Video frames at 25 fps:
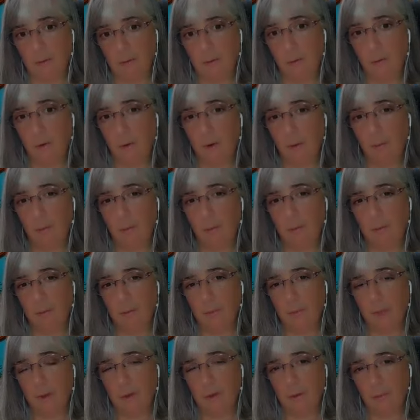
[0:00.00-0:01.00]
form,
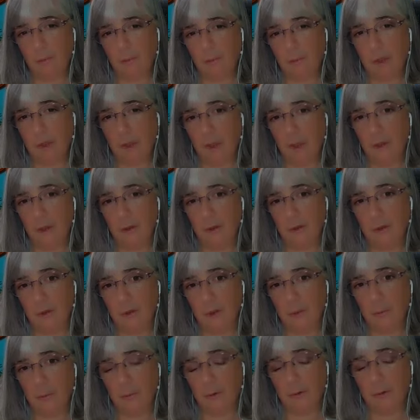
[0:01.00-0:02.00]

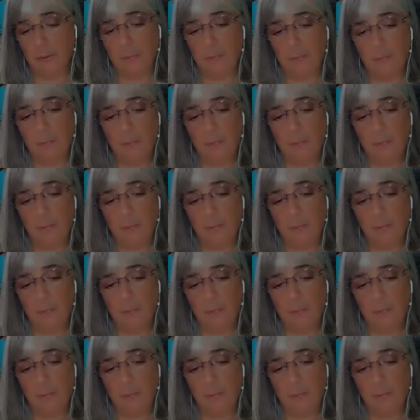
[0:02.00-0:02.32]
relationships.